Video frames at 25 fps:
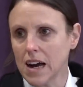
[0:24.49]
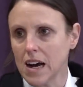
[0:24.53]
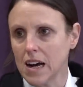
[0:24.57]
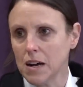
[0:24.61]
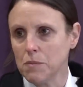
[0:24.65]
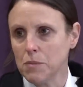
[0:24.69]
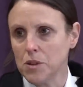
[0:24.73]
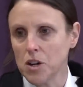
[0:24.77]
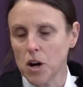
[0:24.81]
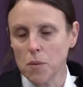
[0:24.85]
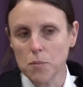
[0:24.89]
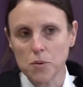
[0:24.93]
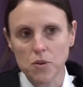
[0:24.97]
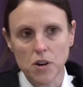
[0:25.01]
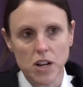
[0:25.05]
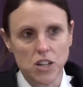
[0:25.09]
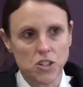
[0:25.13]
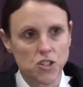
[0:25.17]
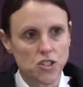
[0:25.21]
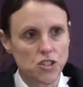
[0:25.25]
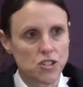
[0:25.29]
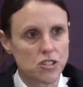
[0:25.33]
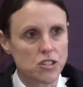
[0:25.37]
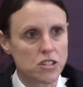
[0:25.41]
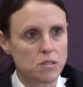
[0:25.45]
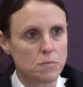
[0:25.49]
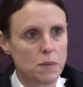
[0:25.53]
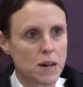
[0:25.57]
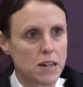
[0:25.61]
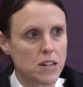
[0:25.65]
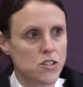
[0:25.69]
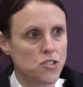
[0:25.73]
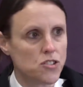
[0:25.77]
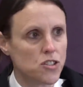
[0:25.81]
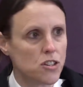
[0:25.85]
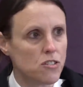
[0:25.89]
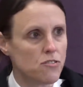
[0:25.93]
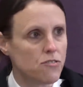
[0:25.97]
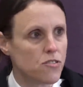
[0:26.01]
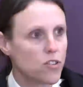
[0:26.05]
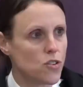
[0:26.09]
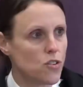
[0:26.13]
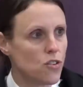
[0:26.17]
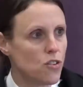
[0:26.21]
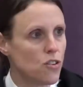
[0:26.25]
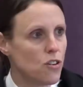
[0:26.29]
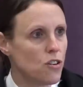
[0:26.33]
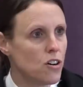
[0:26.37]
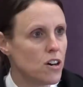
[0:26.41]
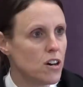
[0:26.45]
I'm the Operations Manager
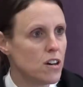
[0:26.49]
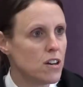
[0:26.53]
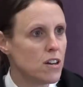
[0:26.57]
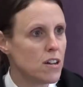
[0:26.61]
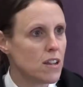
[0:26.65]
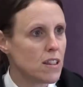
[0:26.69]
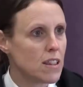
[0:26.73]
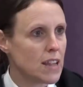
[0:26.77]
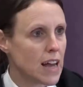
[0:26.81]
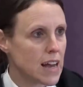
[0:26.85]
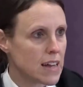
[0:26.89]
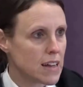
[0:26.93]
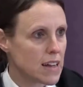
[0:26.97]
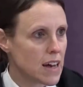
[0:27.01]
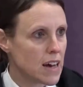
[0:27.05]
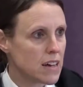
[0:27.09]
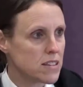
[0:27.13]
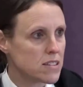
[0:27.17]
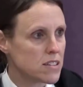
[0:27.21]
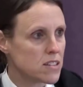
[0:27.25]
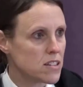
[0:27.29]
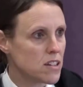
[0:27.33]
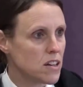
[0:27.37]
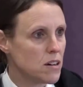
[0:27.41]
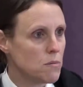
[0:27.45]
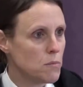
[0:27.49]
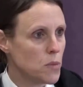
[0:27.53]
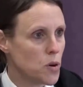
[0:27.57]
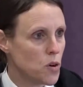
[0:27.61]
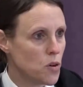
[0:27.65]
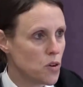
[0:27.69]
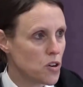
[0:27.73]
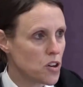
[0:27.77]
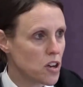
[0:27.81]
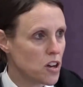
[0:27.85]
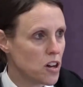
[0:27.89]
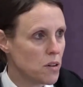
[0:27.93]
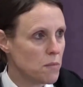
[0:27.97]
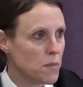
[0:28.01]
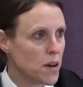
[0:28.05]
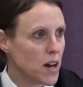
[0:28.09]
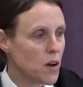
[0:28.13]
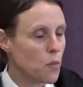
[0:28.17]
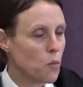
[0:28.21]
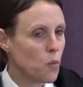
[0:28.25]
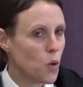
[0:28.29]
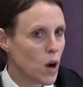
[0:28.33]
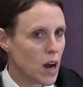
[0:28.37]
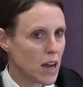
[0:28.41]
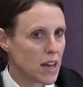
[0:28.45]
for Lancashire, Morecambe
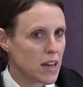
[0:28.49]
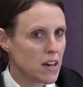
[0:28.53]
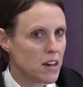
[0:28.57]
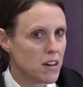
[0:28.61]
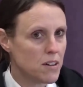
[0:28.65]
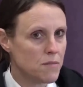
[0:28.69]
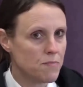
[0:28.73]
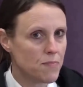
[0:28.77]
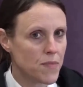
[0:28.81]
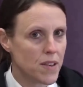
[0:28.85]
and Wyre.